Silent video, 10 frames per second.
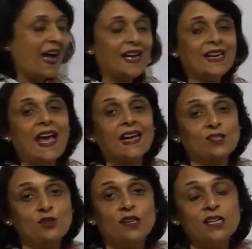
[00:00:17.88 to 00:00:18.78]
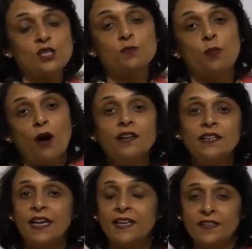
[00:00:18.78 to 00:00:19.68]
are actually
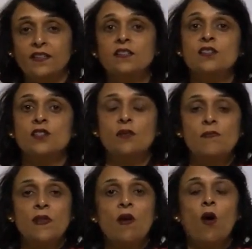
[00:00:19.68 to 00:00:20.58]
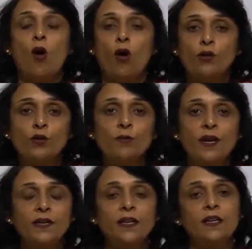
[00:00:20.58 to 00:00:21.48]
spontaneous,
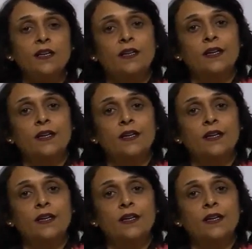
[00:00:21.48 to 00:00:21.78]
automatic,